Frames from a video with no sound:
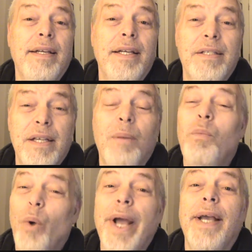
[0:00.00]
in
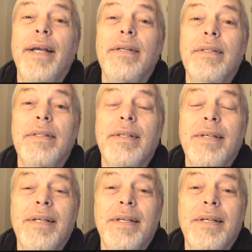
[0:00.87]
some ways,